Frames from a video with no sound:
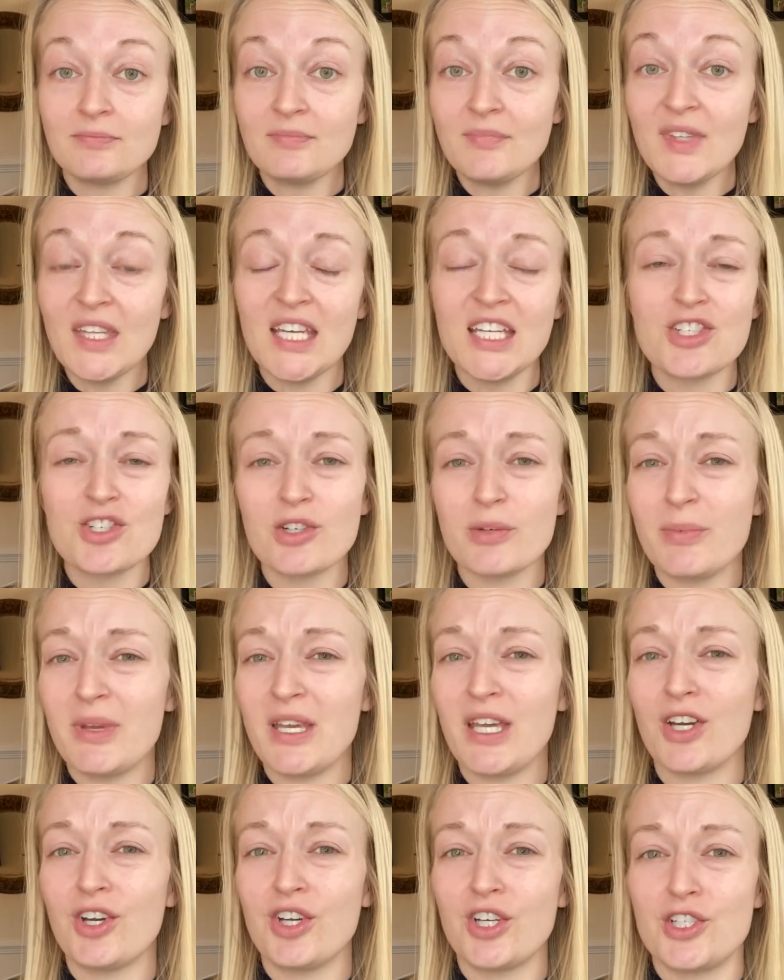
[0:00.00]
it took me
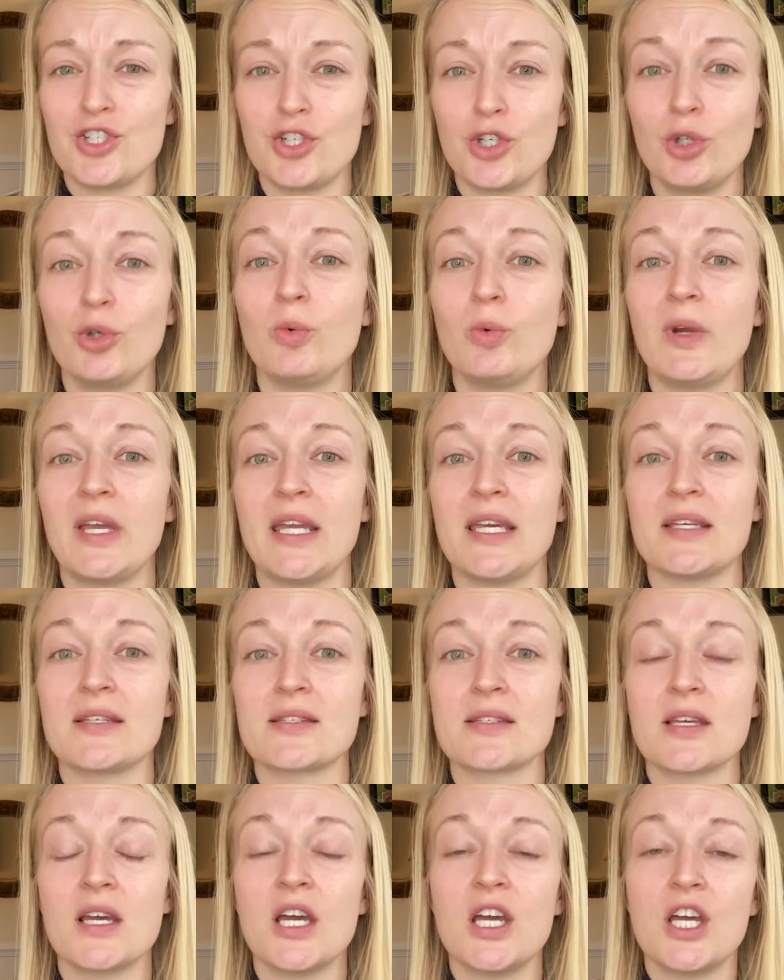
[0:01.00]
a good 2
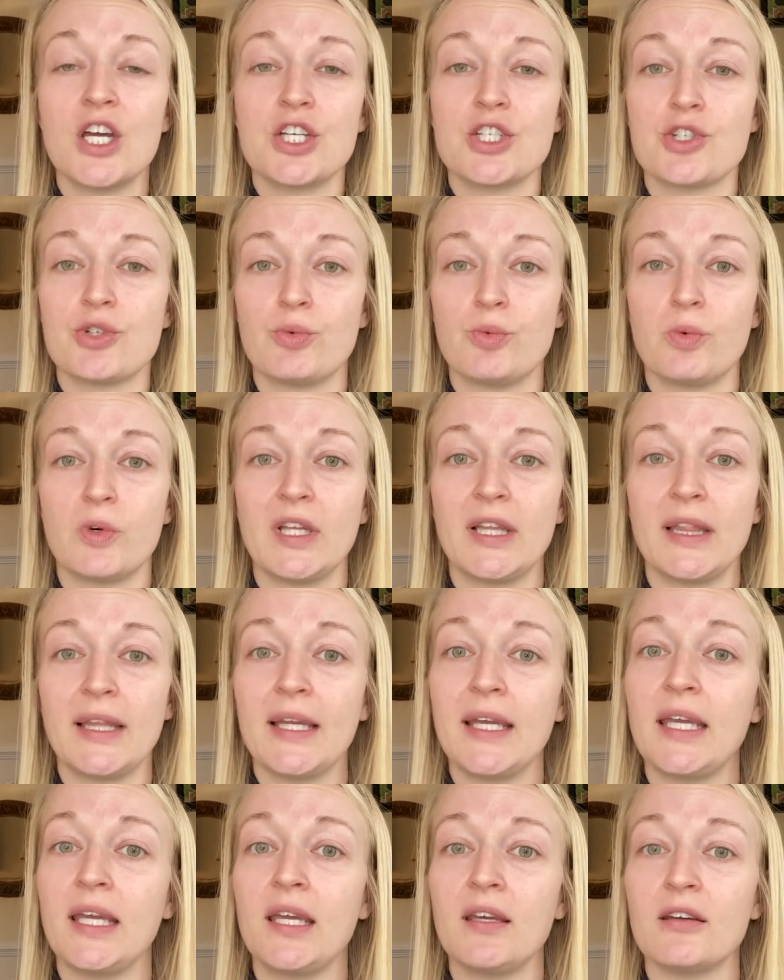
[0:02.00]
weeks to
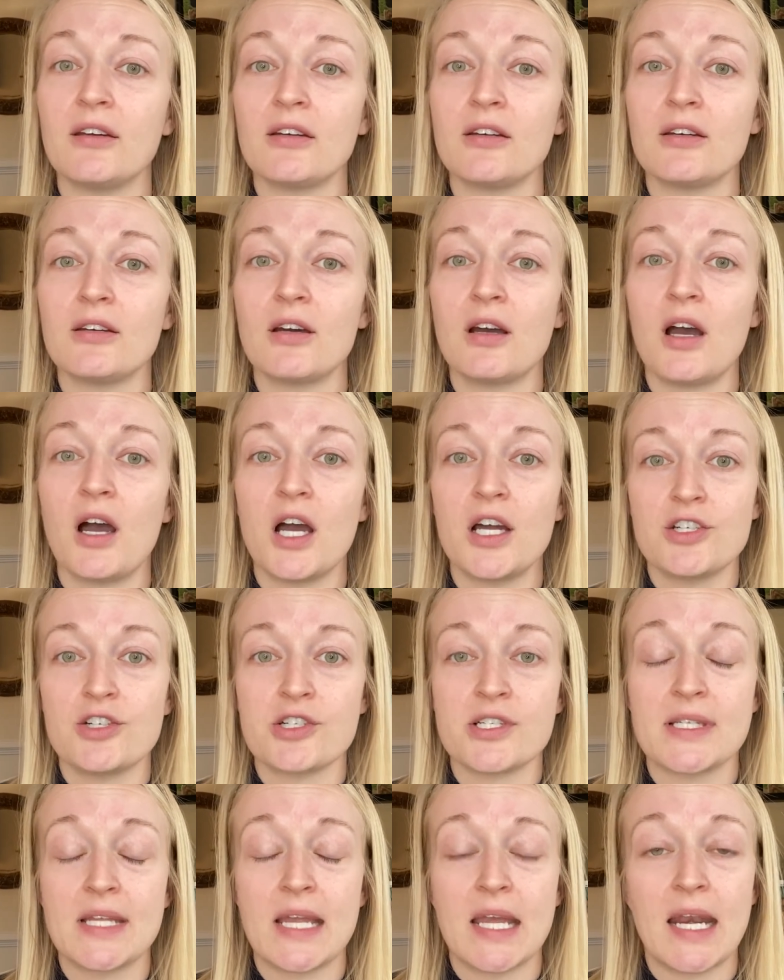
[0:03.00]
really
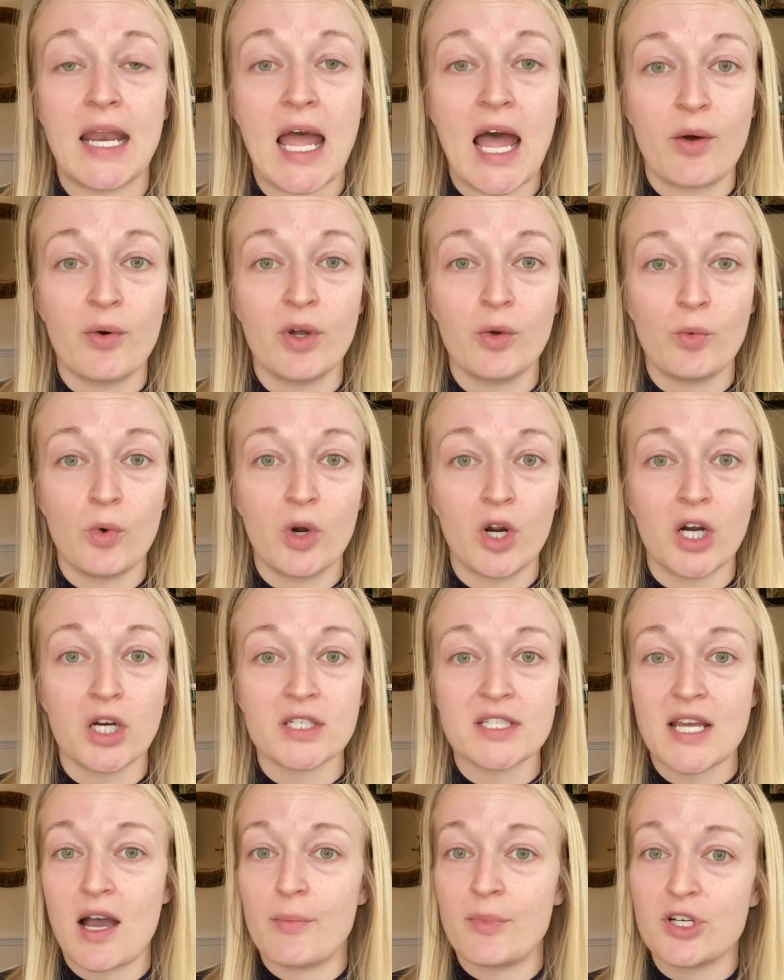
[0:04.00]
understand how it worked,
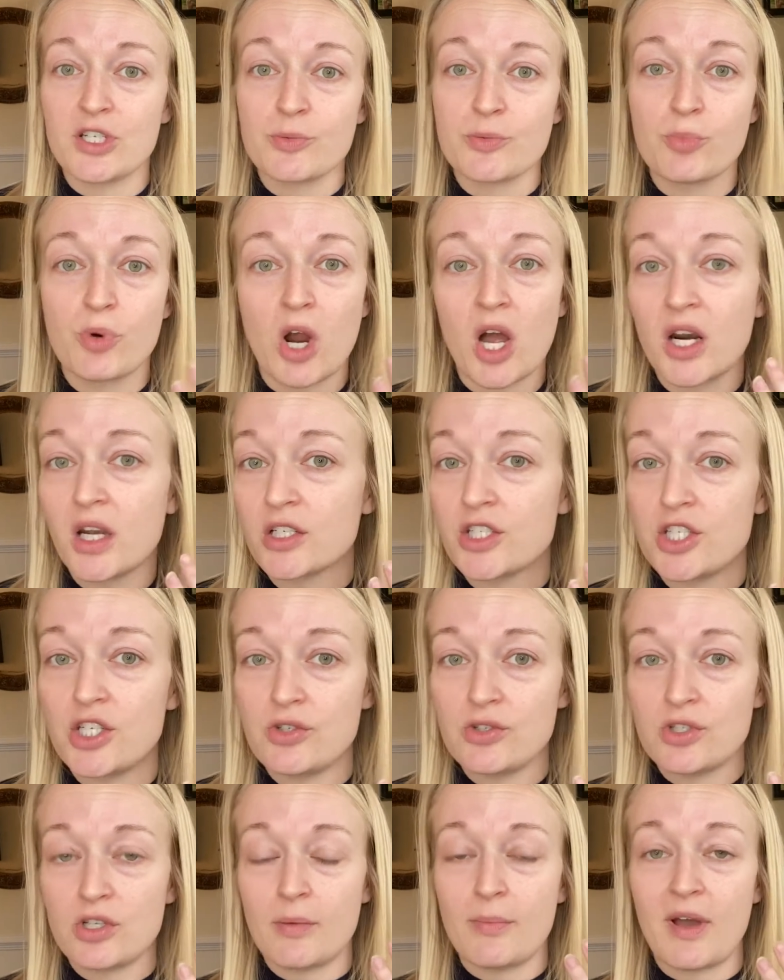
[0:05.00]
how much product to
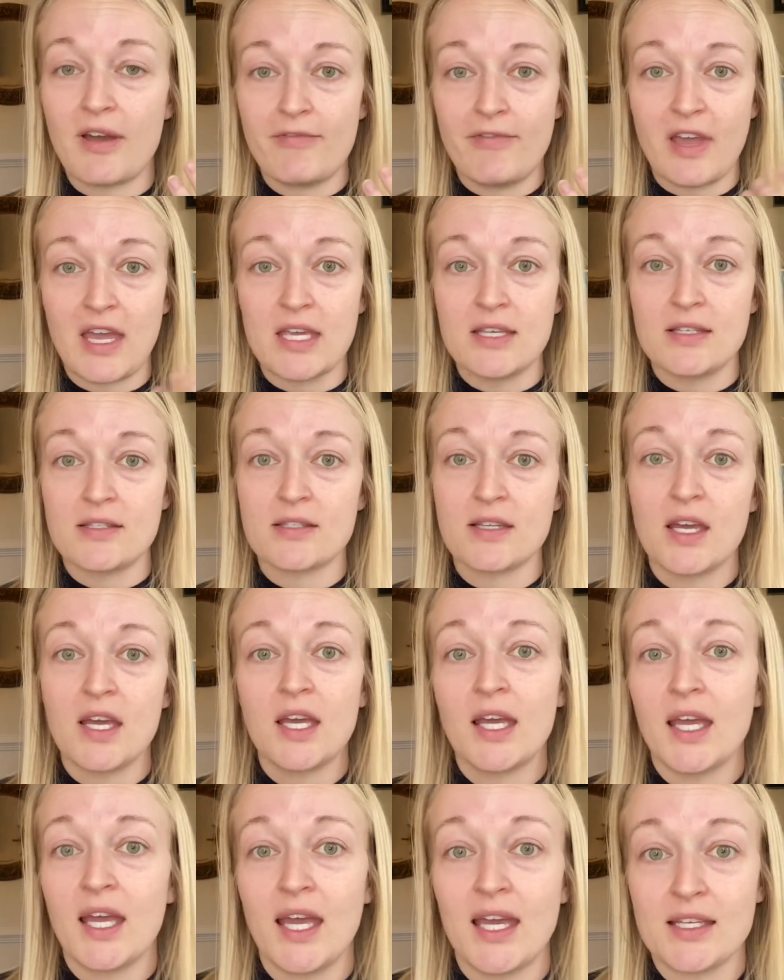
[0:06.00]
use on my face,
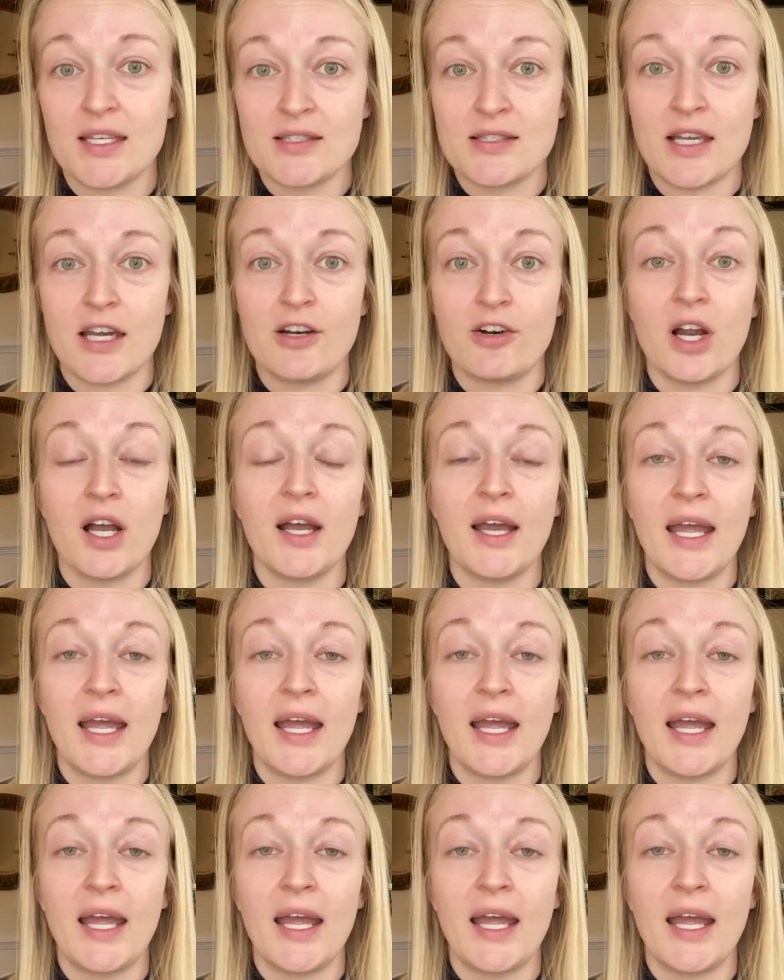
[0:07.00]
etc.